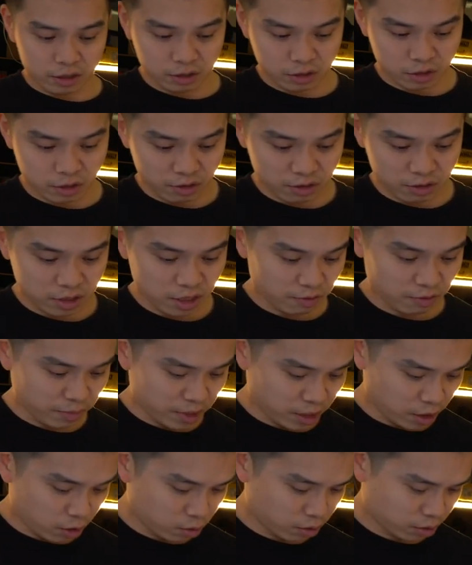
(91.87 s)
So instead of me
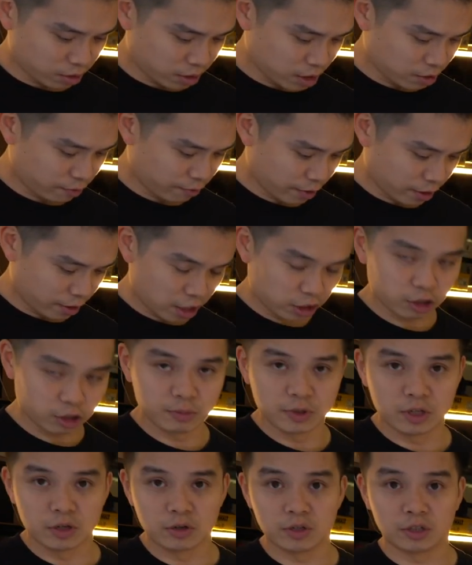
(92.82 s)
holding this thing, I could be
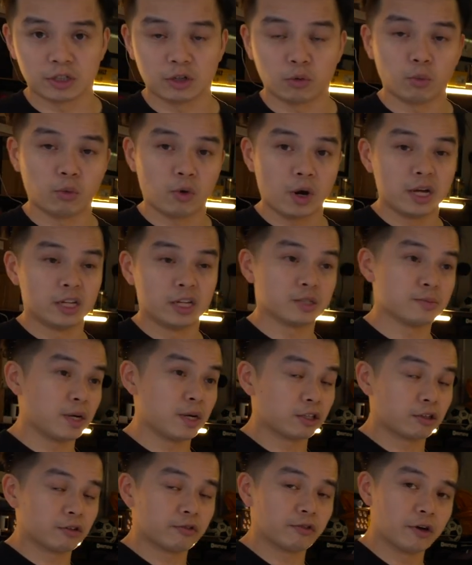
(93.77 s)
using a wireless
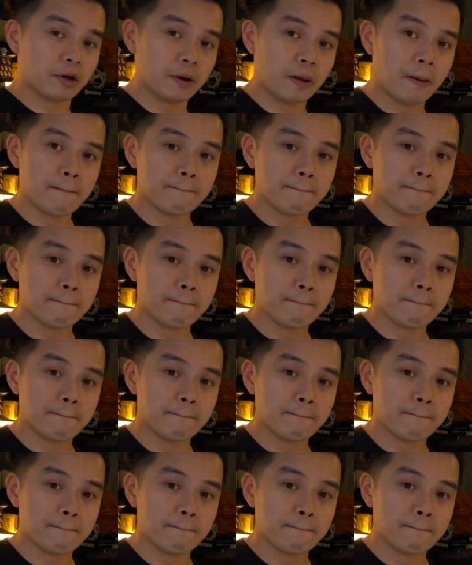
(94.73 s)
microphone.